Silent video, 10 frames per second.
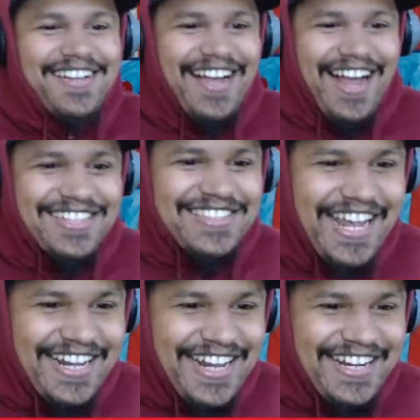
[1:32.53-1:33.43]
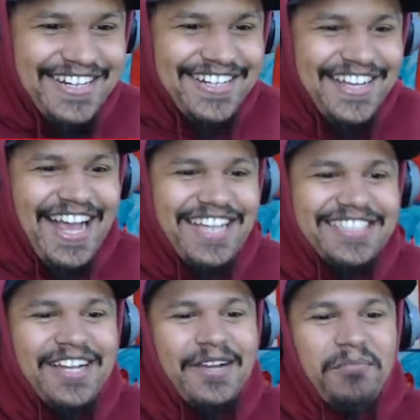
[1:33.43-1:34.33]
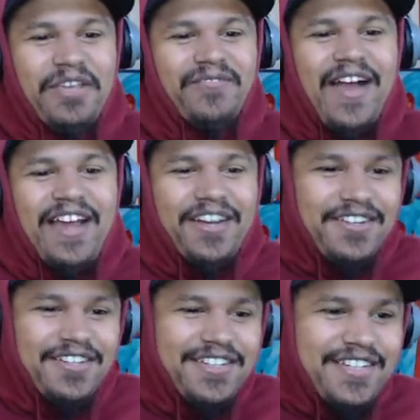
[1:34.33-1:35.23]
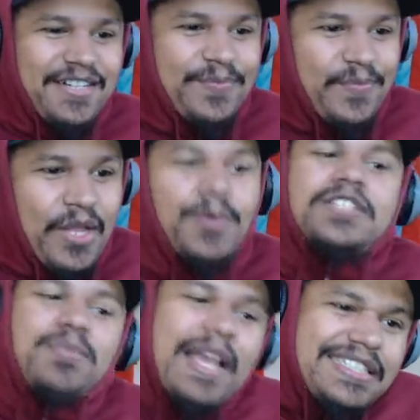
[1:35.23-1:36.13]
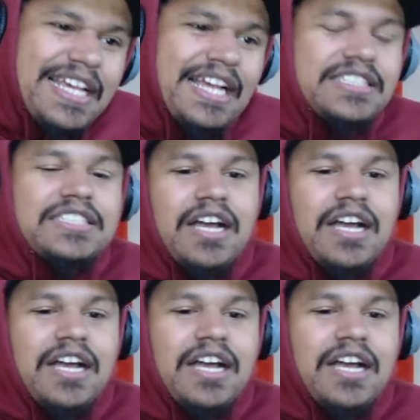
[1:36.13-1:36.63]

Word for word: I'll take it as a Mii fighter. Which makes sense.